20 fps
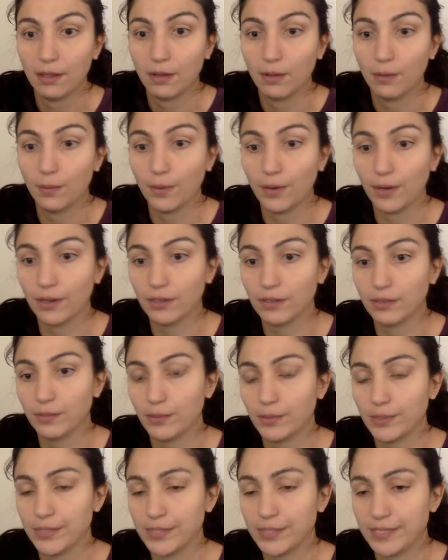
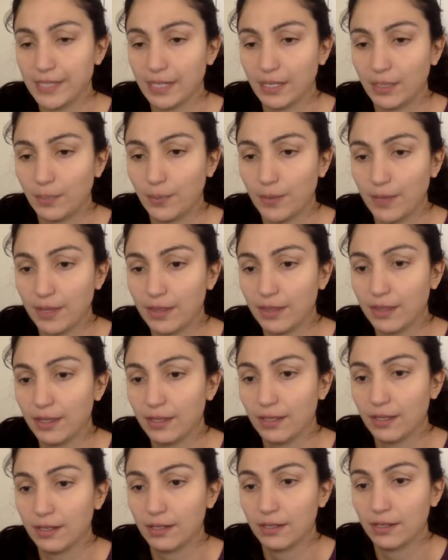We'll stick with
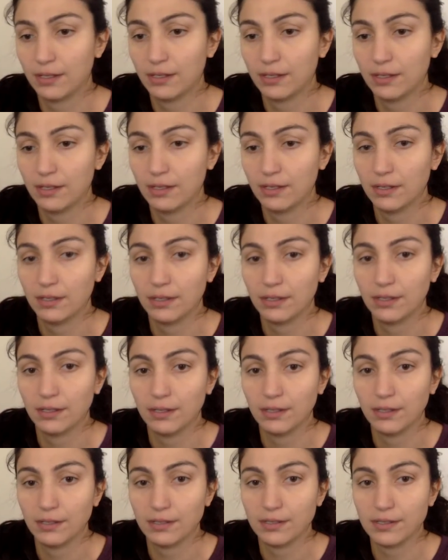
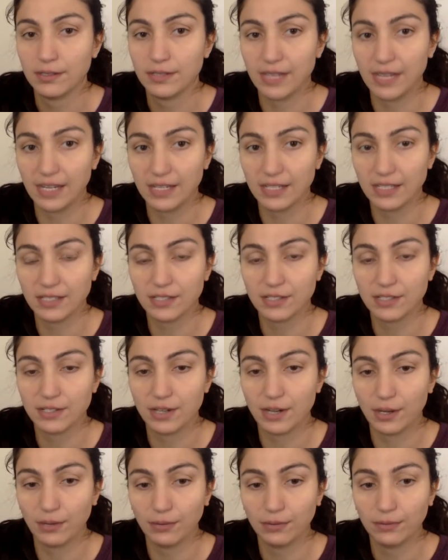sand and
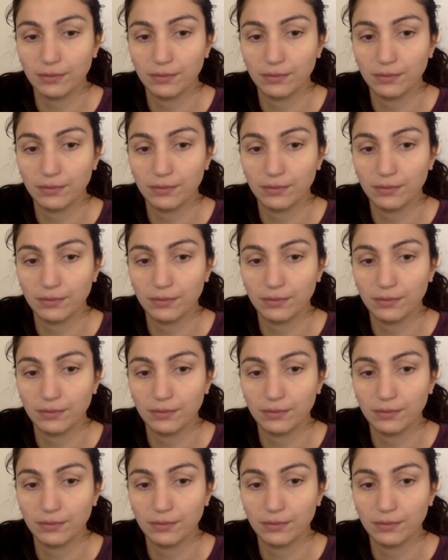snow.